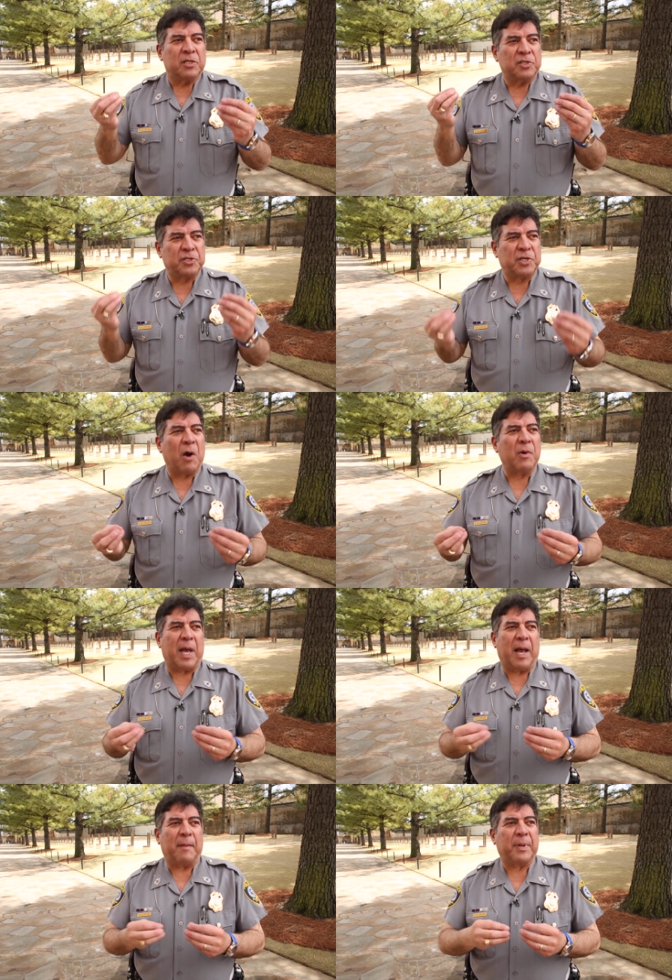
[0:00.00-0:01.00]
showed
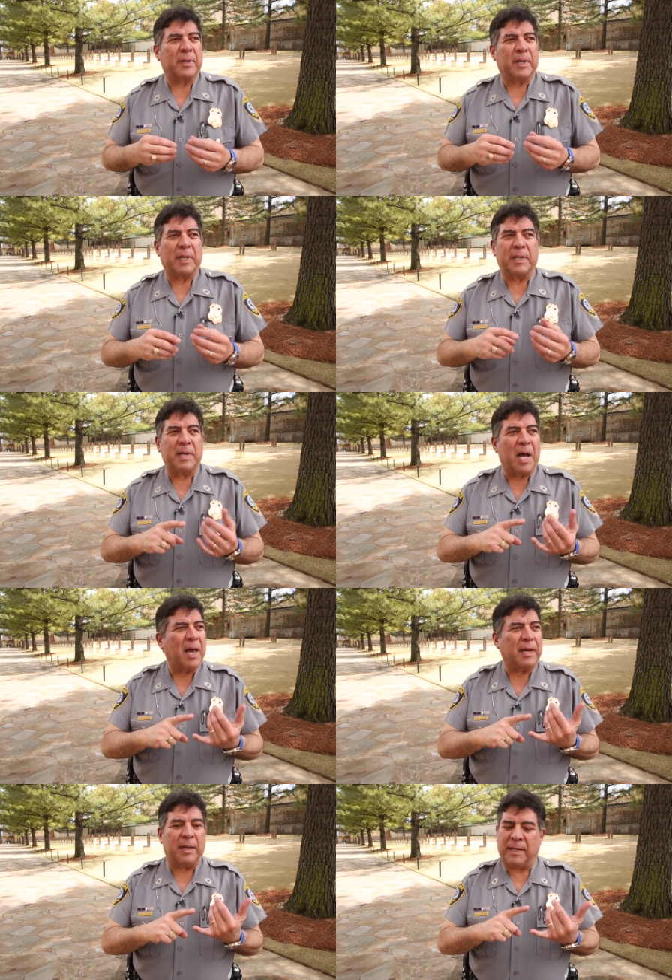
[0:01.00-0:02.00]
up,
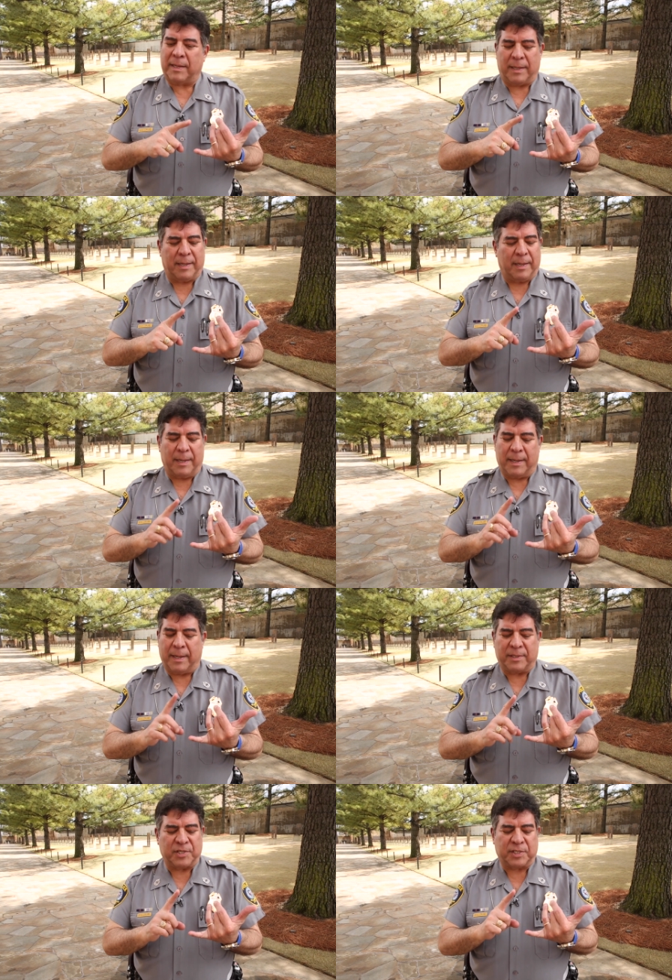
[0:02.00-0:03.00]
not
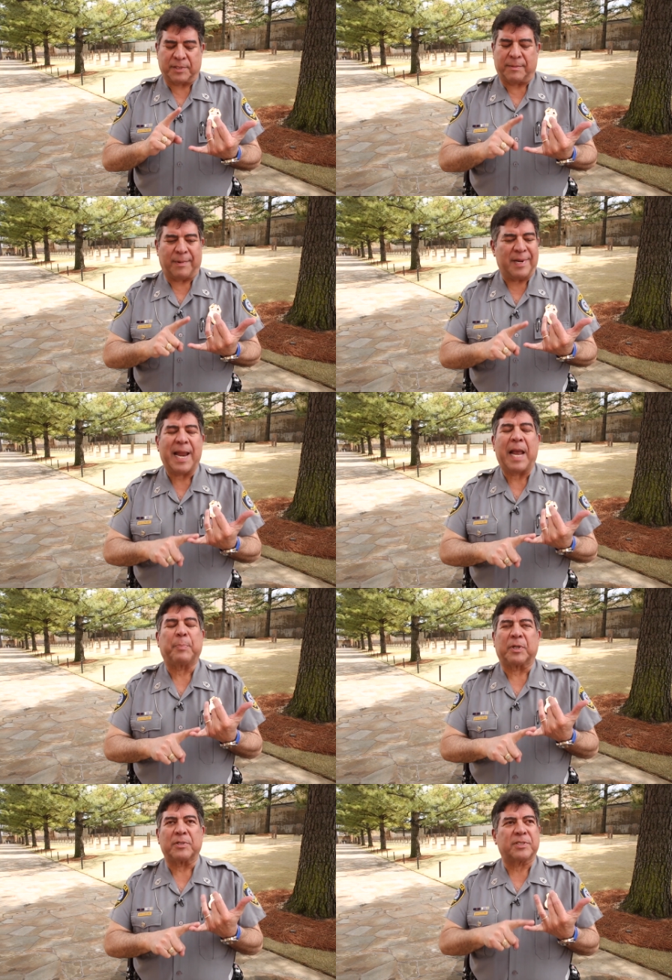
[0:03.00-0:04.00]
just
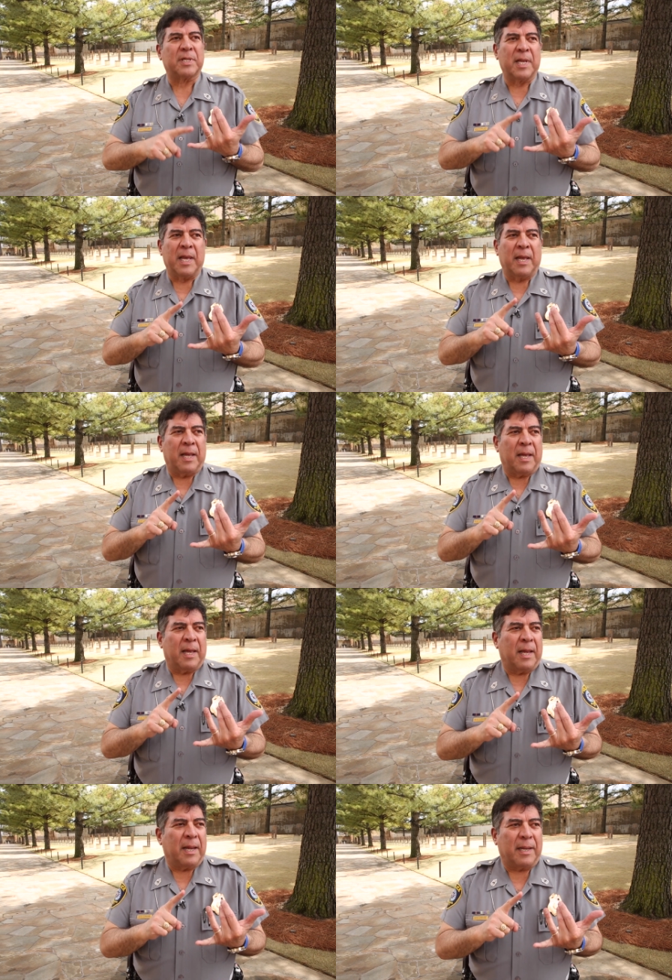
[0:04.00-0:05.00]
neighbors,
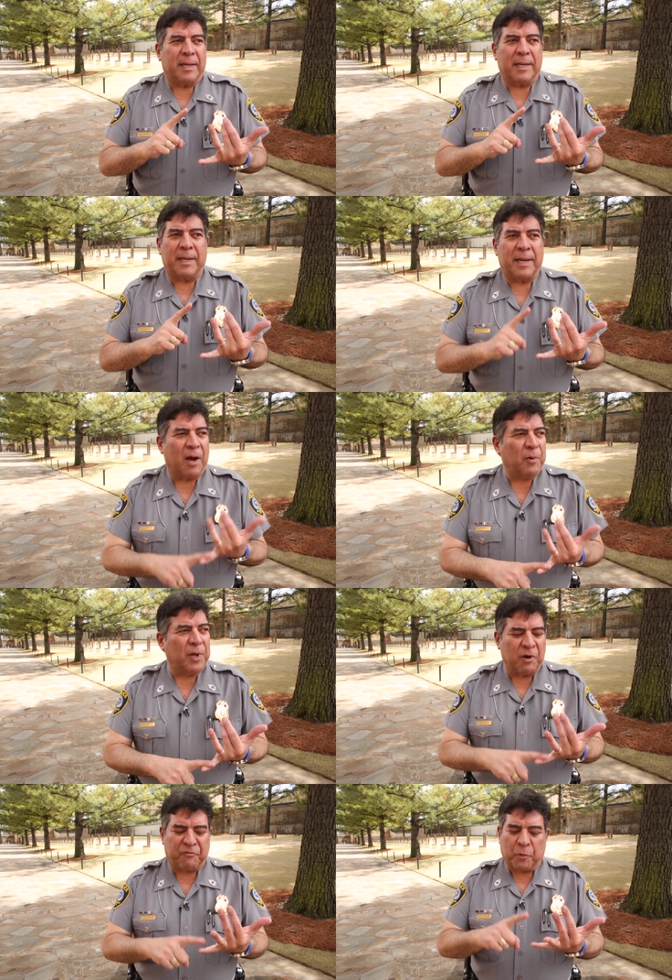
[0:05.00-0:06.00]
no
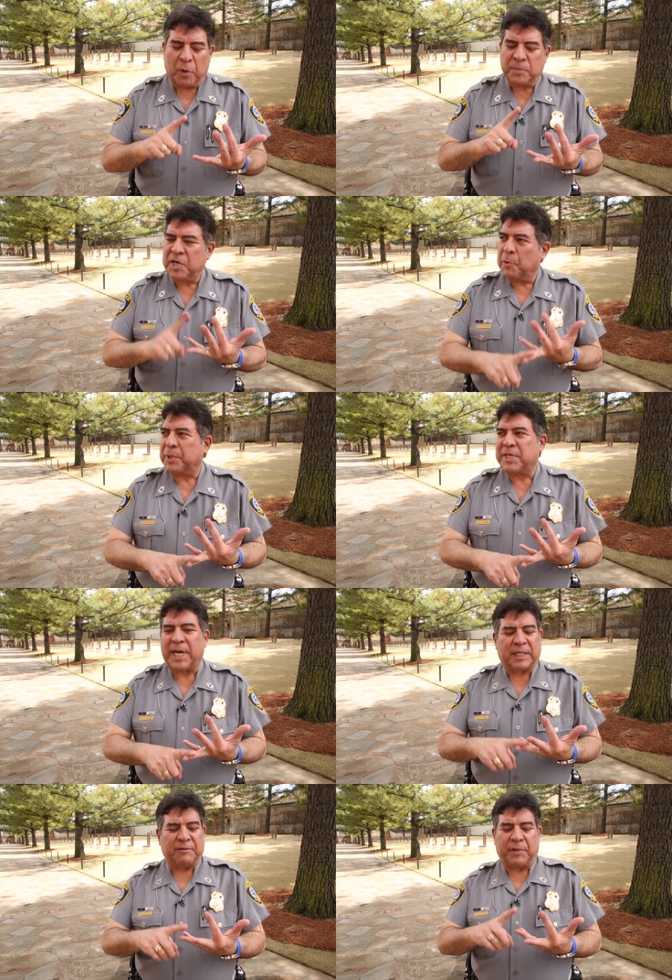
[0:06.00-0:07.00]
uniforms, no
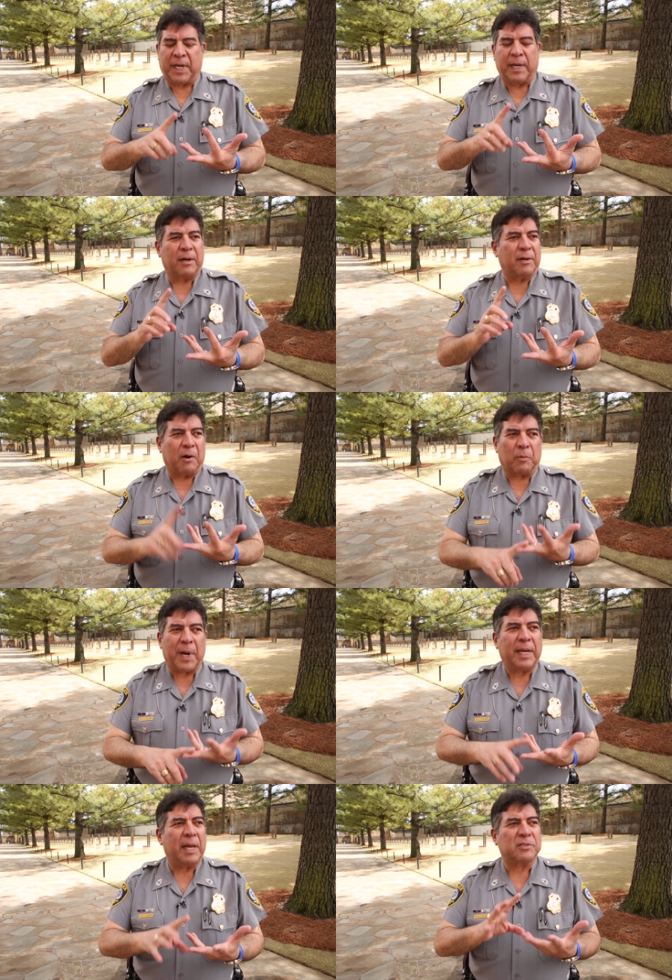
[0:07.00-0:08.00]
protective gear, no
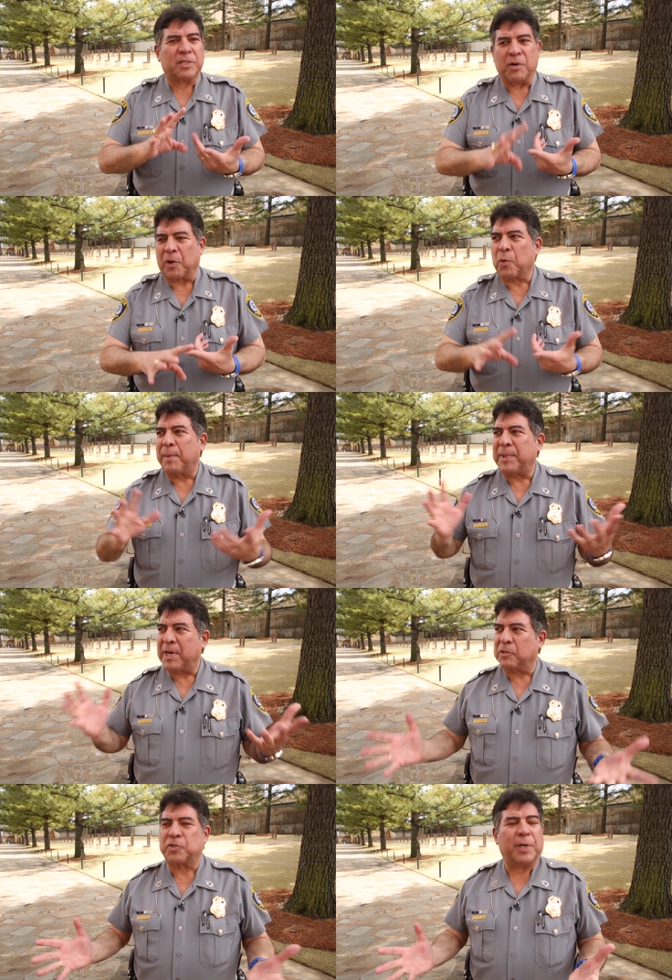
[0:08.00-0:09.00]
radios, no
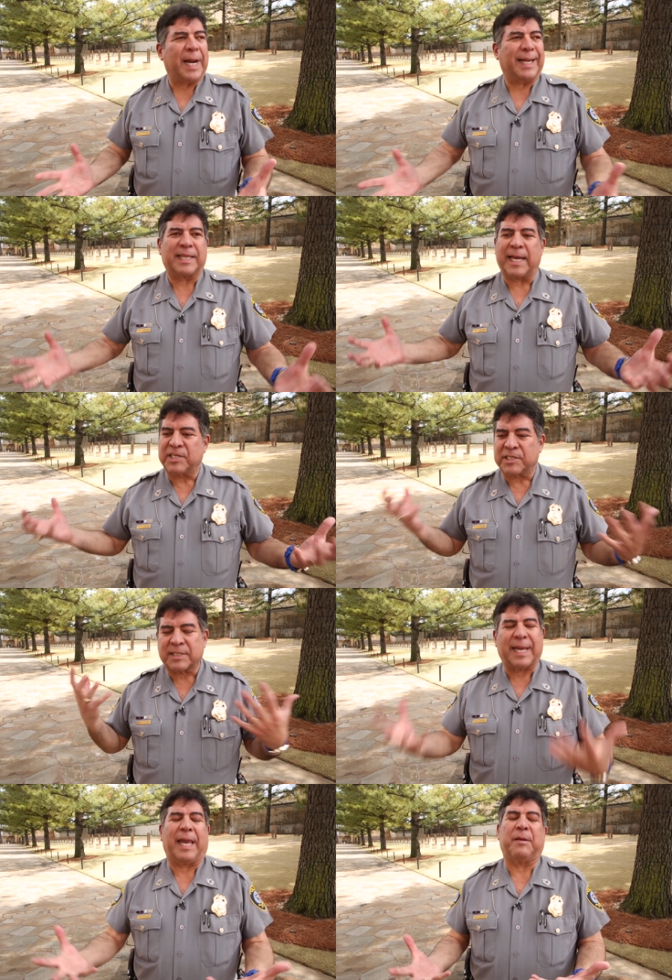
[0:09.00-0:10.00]
equipment, no training. They
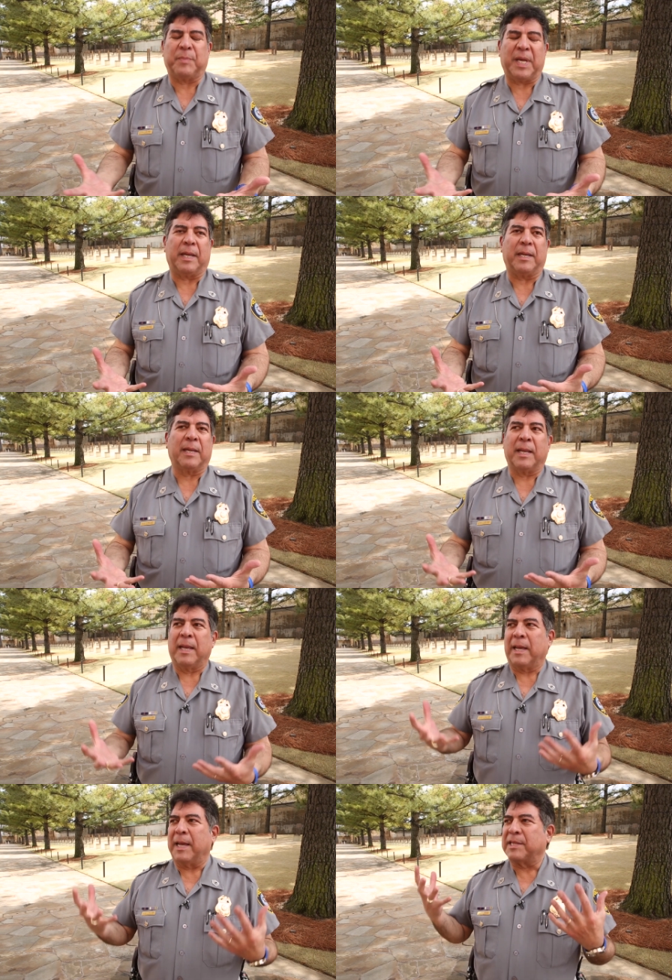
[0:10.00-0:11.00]
just came in
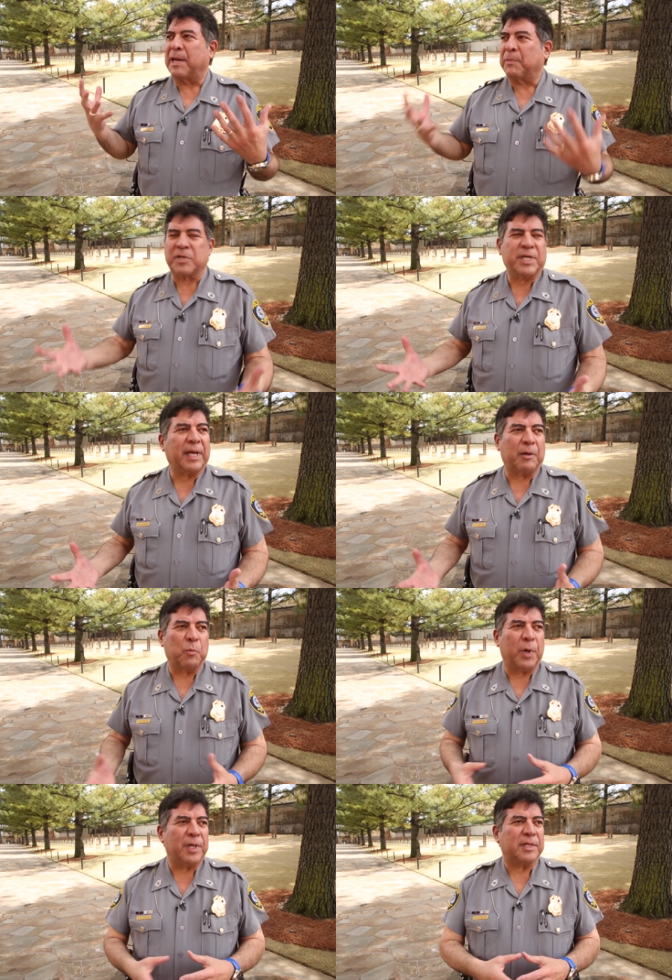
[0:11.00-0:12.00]
and they were
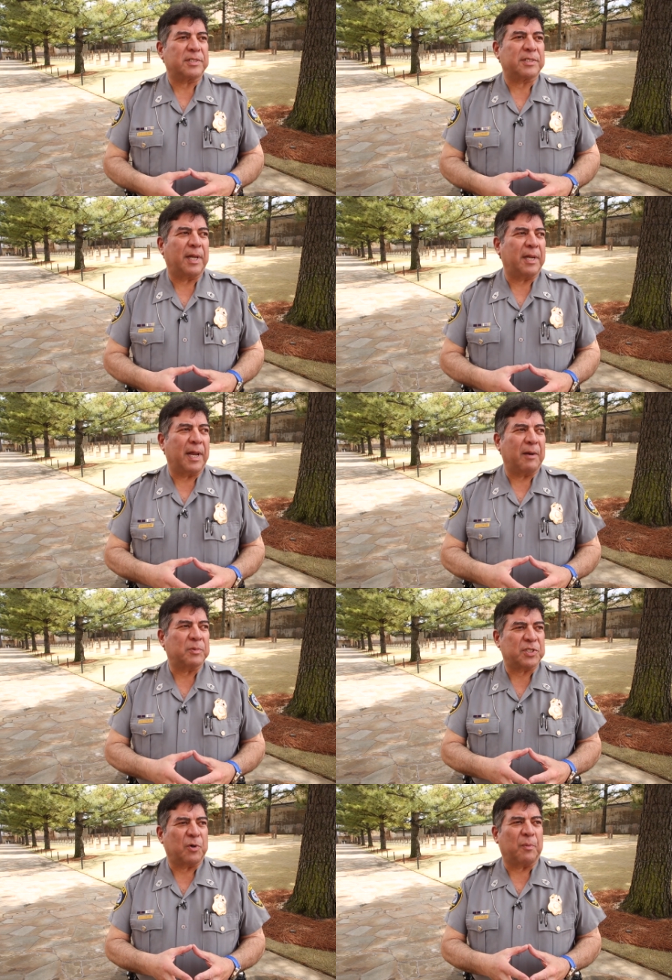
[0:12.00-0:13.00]
digging with us. And it
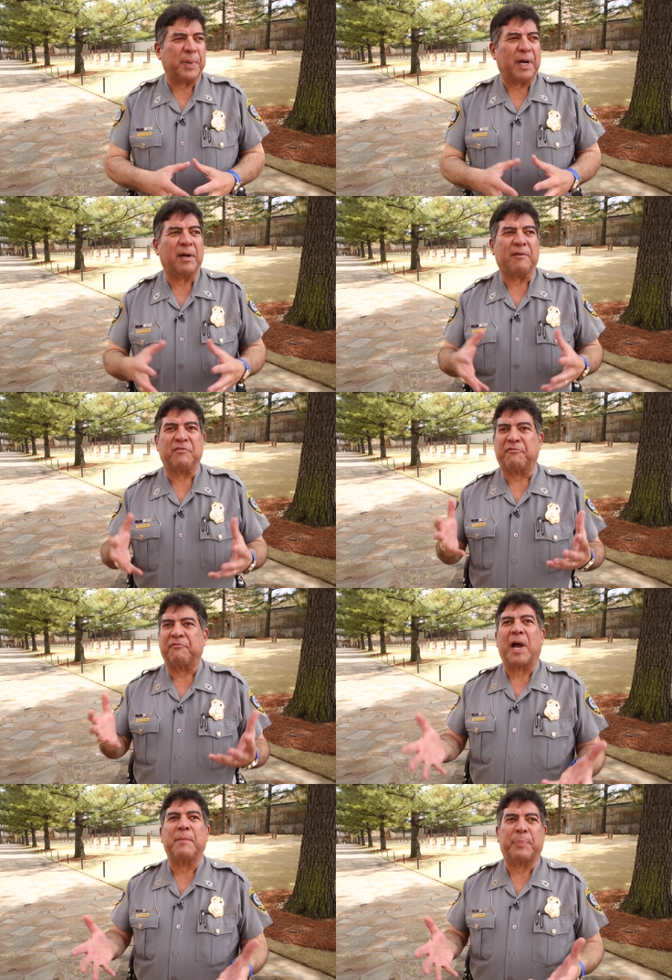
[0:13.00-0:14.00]
was so imperative to
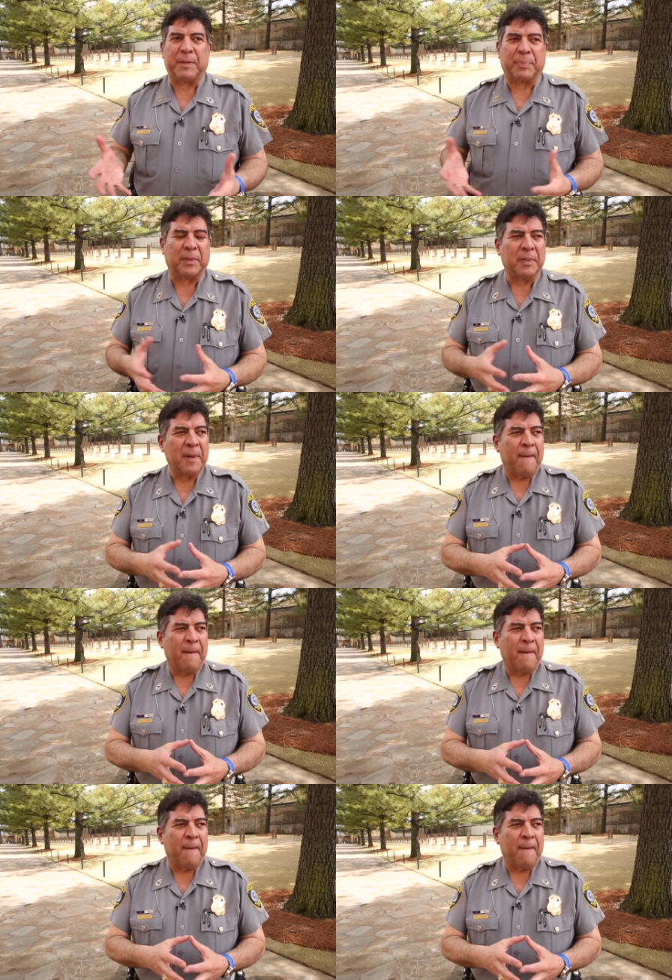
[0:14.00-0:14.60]
find people.